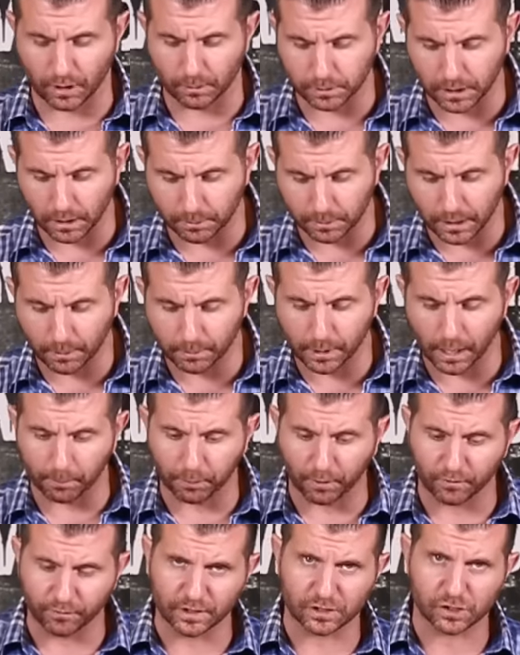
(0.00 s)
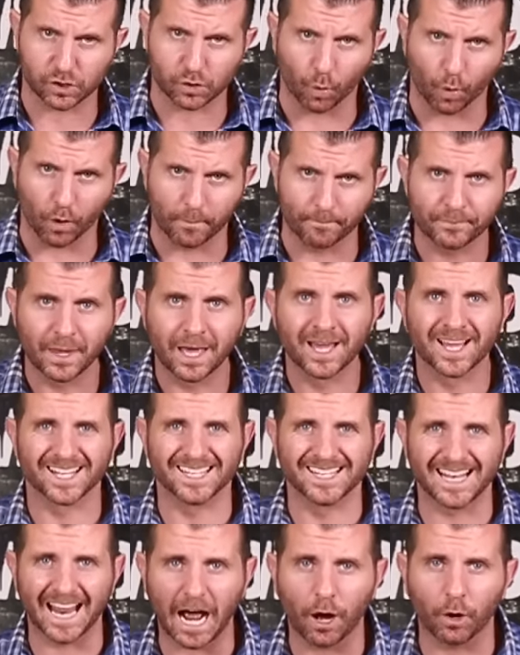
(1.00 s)

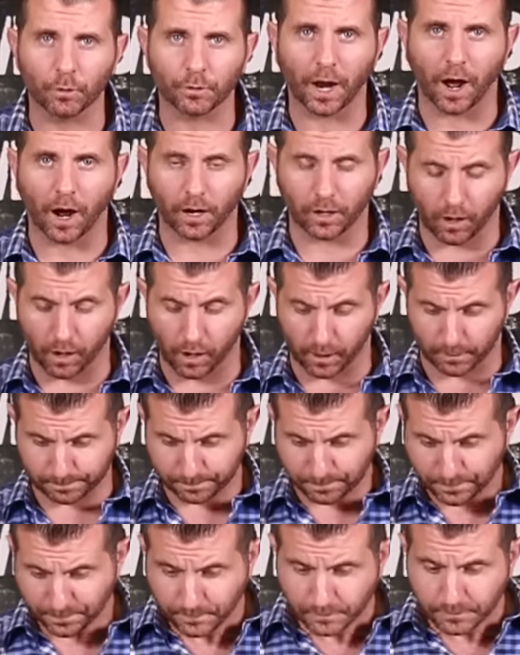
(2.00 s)
www.perfectstormnow.com.